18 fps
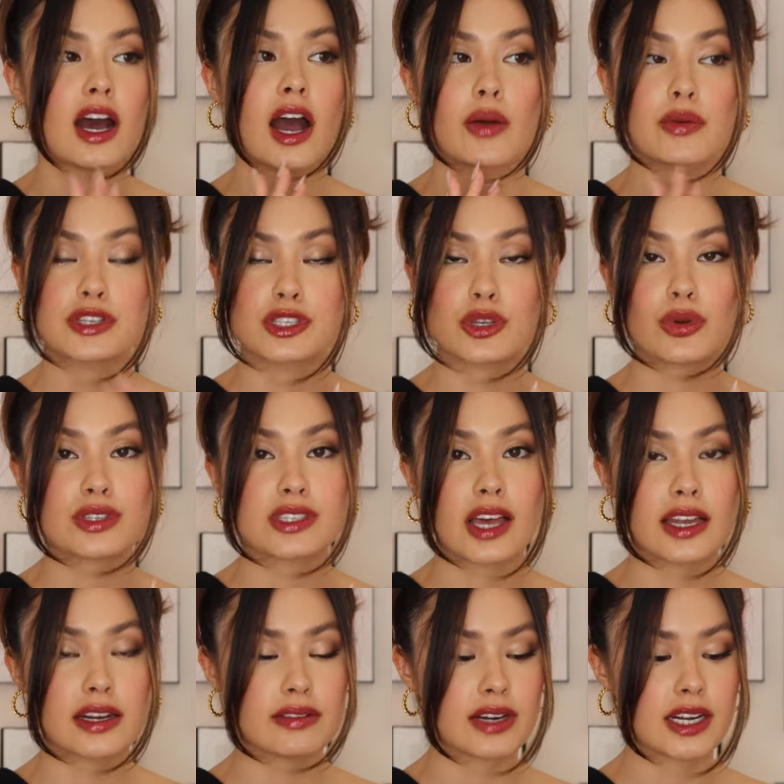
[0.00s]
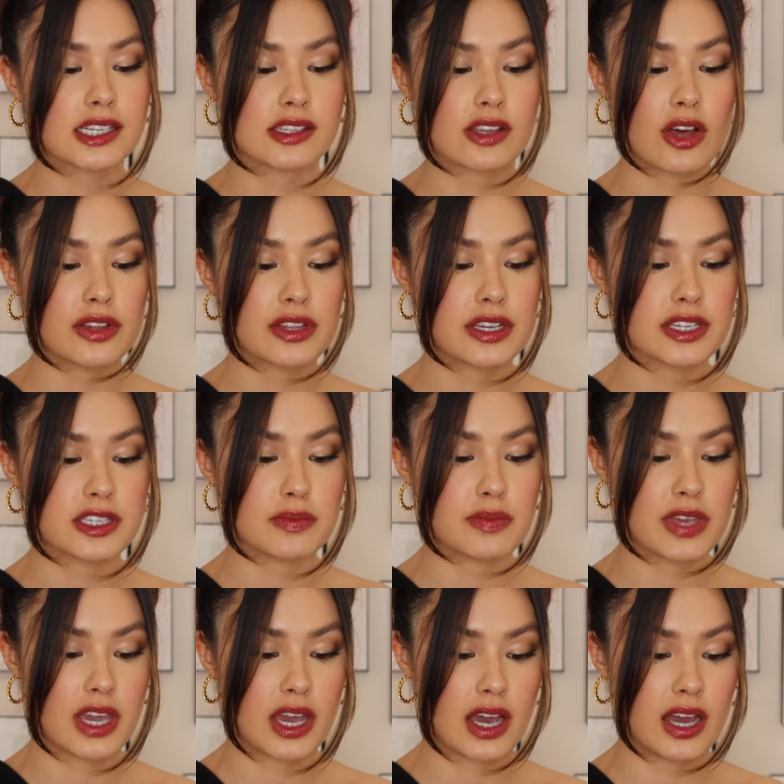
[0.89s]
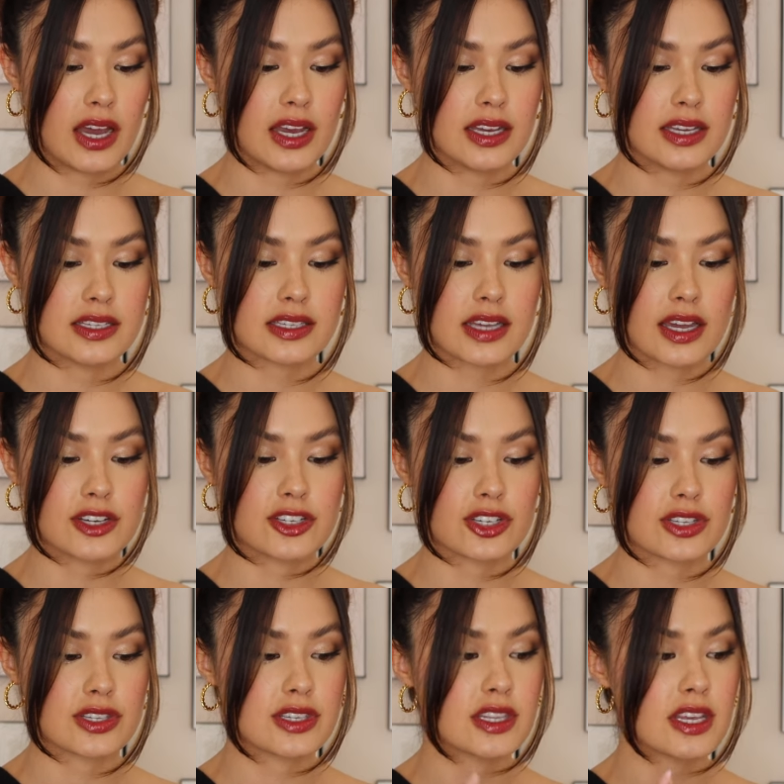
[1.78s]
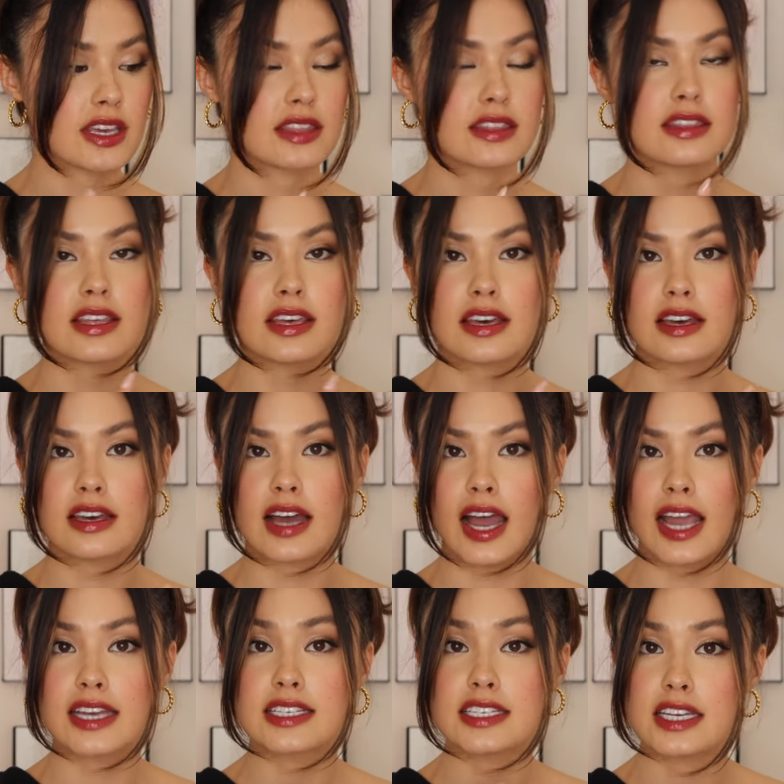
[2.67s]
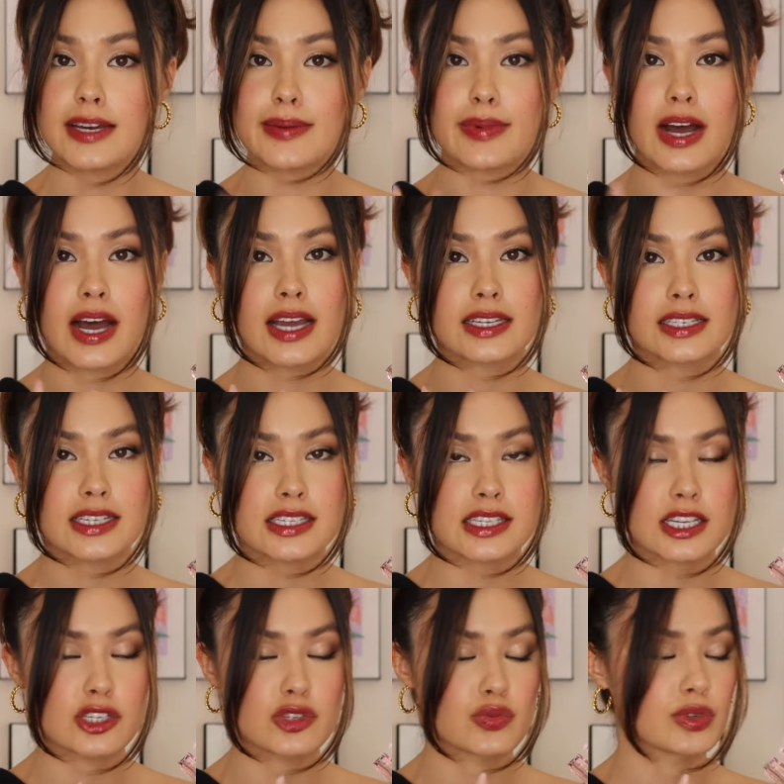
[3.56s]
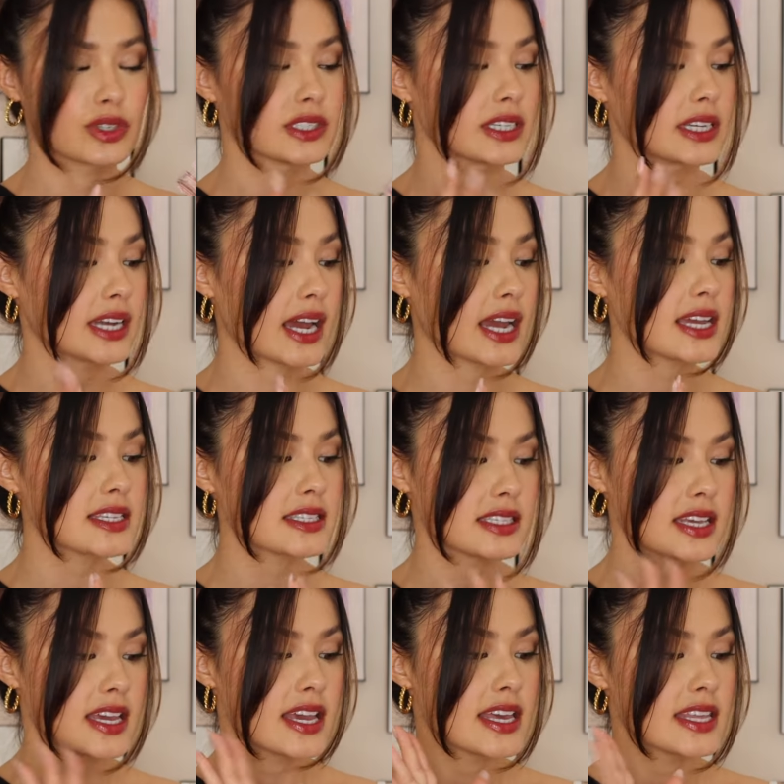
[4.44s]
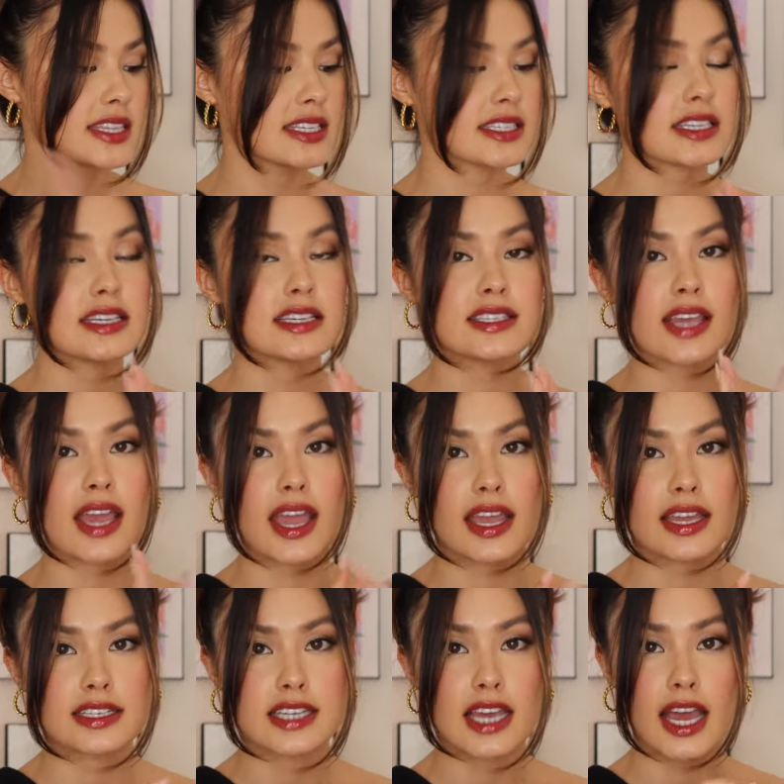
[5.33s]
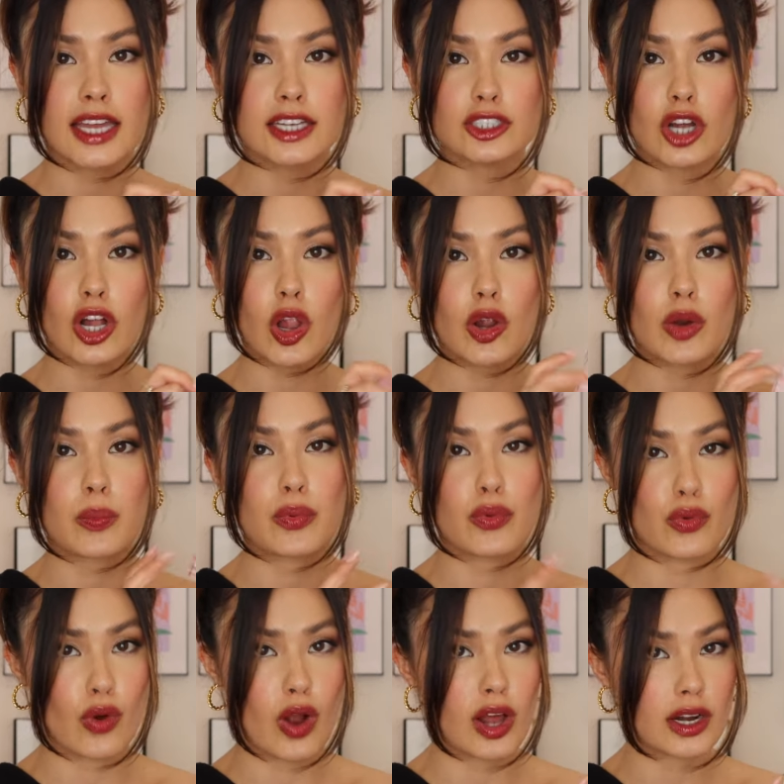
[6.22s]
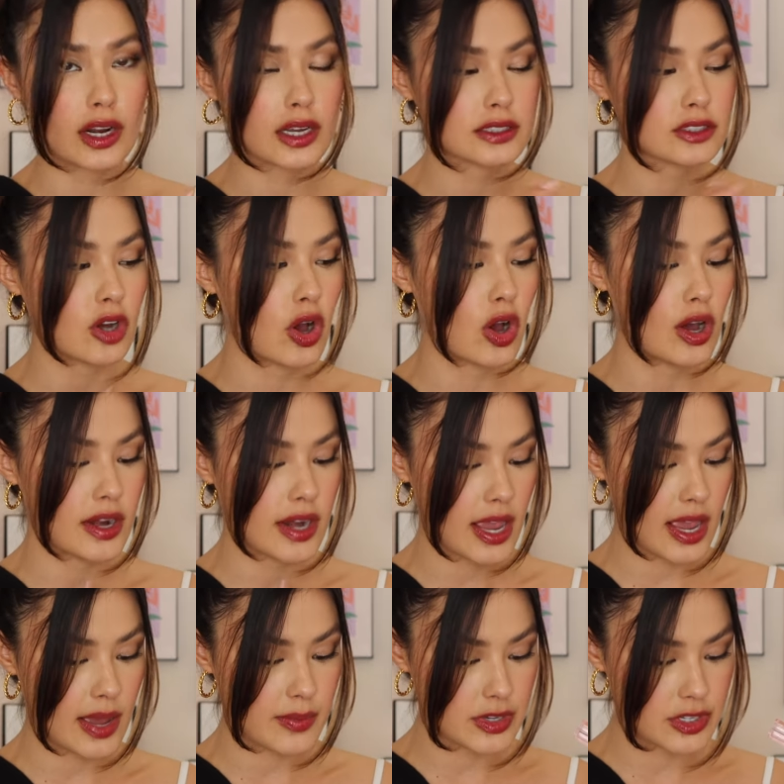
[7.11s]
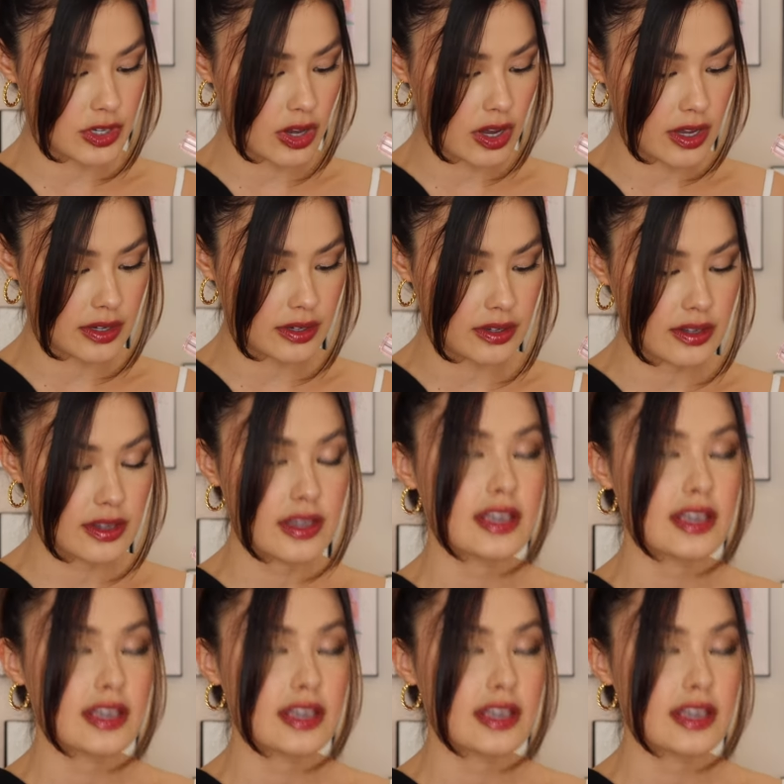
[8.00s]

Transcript: I was so excited when I saw this because I just think the idea behind this is really nice. This is a $10 product on Amazon.